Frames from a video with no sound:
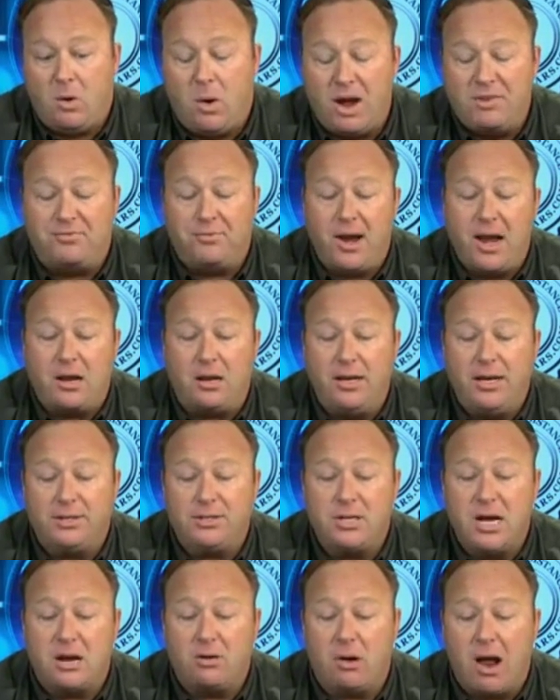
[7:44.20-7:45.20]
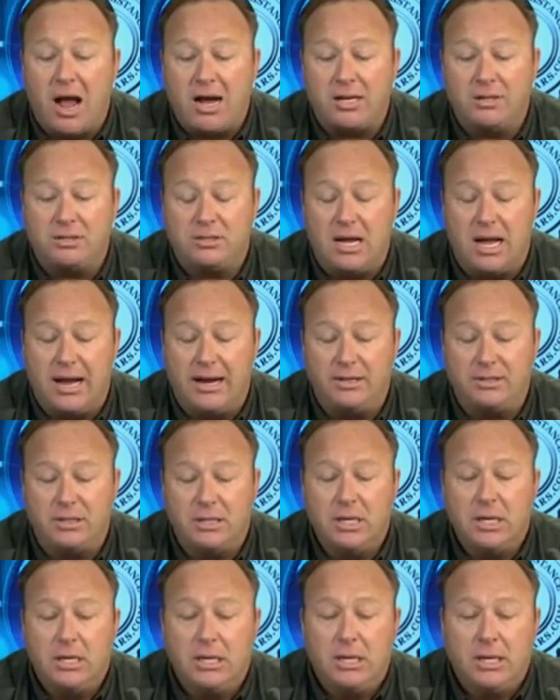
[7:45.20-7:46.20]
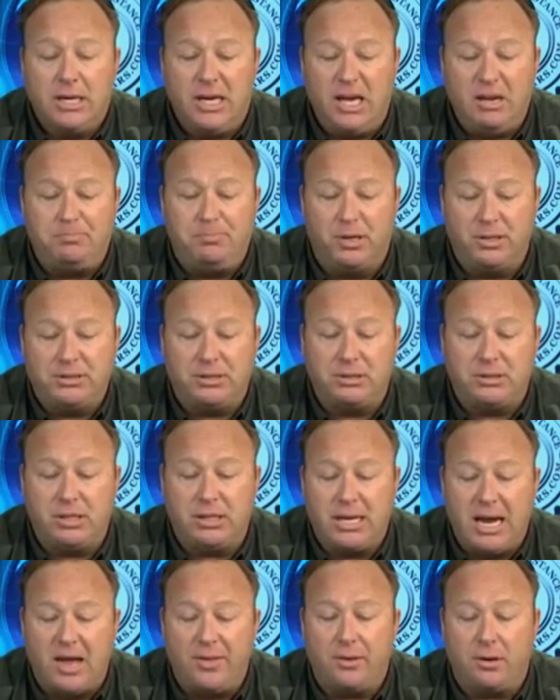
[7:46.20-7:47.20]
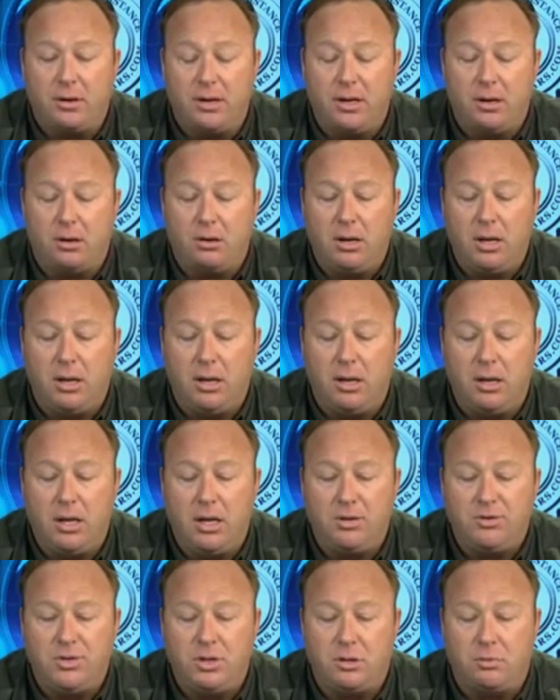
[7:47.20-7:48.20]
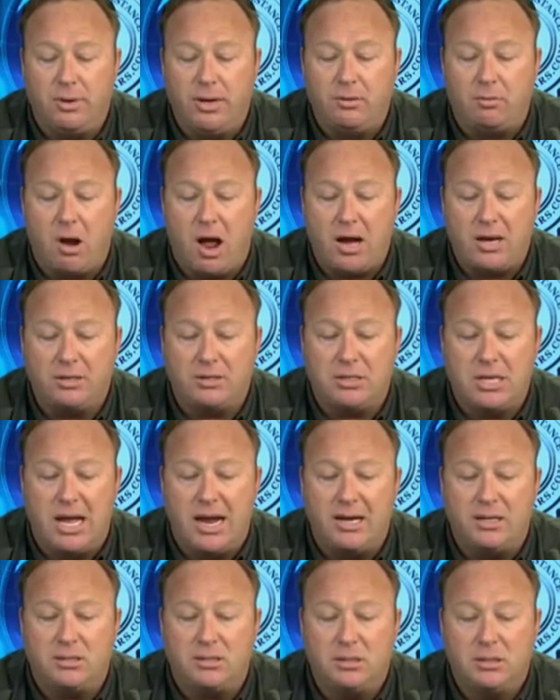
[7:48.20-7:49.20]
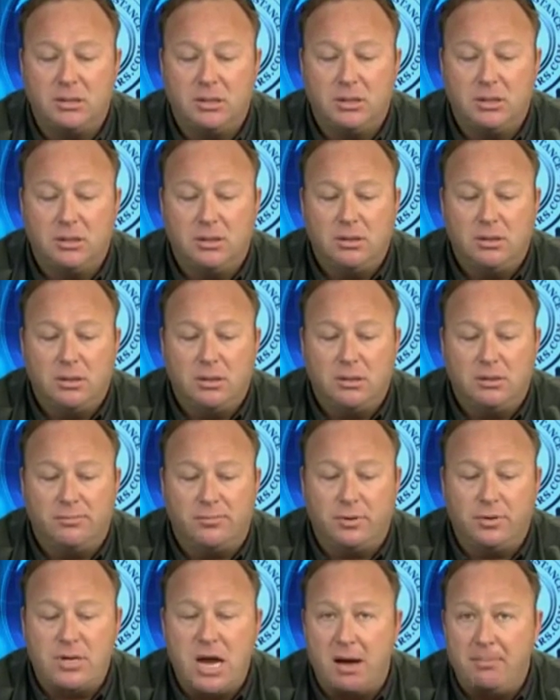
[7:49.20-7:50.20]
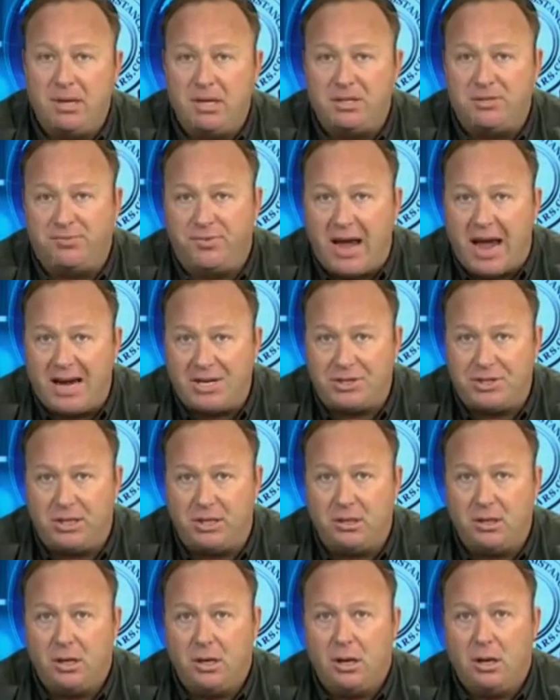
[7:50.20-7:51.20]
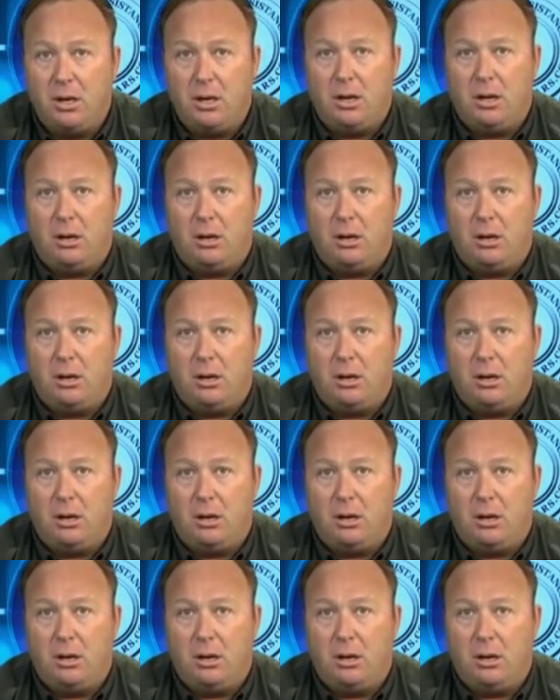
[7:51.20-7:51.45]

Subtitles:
And quite frankly, it's not rocket science. He puts it together in a easy-to-read rocket science for dummies fashion.